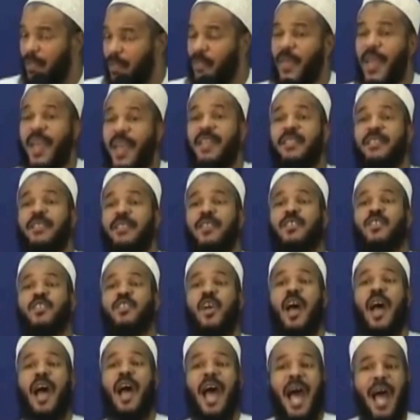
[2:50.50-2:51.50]
then the
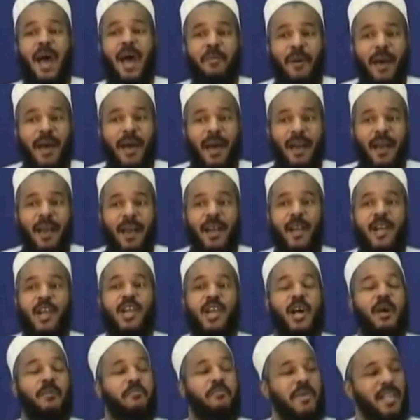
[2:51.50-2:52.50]

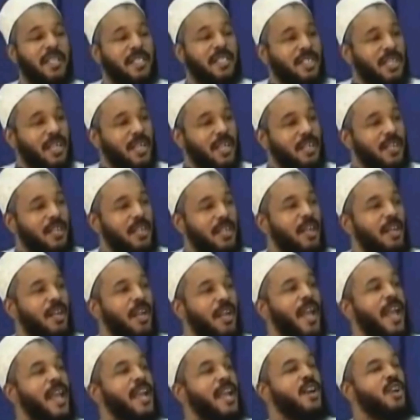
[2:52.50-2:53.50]
Sahaba committed
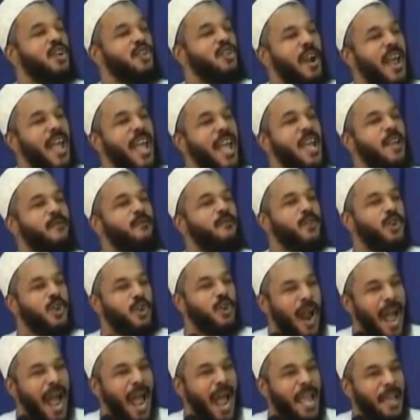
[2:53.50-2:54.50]
a grave
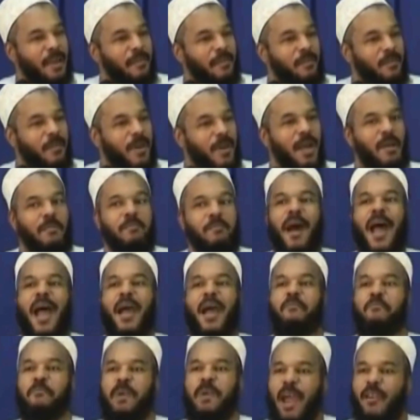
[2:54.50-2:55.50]
crime
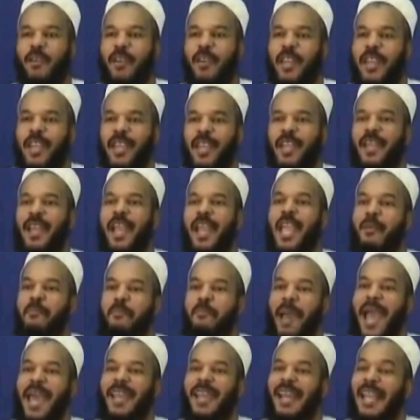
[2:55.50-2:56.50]
by burying a
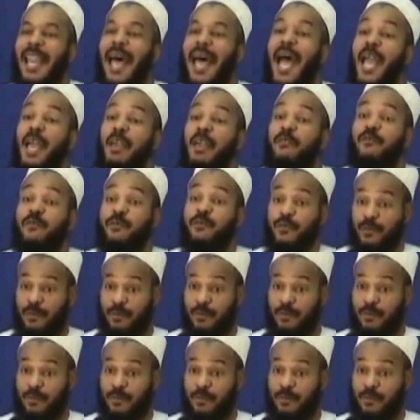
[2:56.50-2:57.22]
man alive.